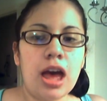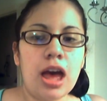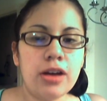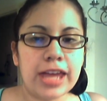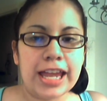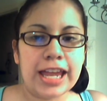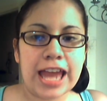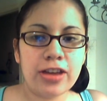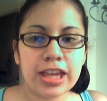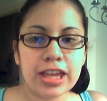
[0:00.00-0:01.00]
okay,
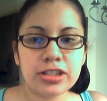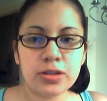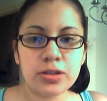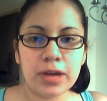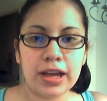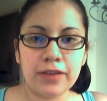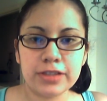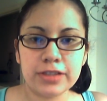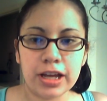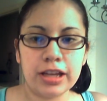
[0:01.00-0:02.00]
now that you have
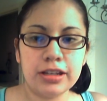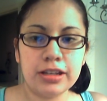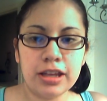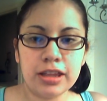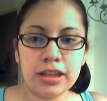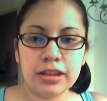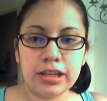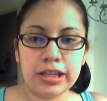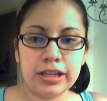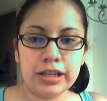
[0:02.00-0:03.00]
done
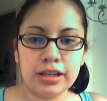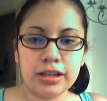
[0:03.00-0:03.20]
the